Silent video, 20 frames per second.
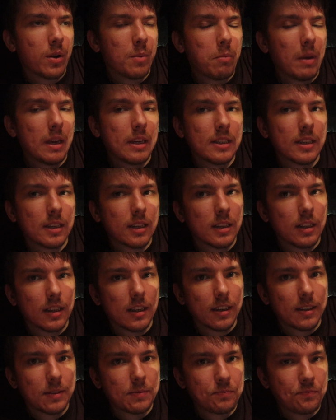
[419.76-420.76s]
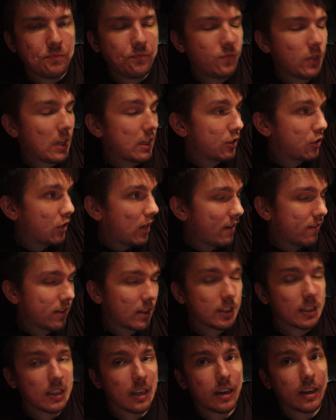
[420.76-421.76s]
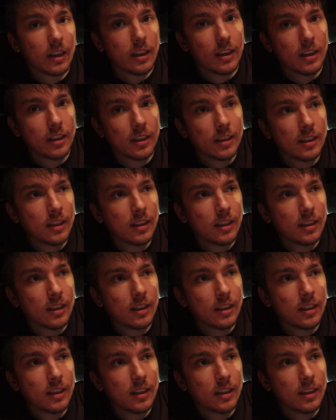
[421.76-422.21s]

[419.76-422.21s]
Basically, the driver's side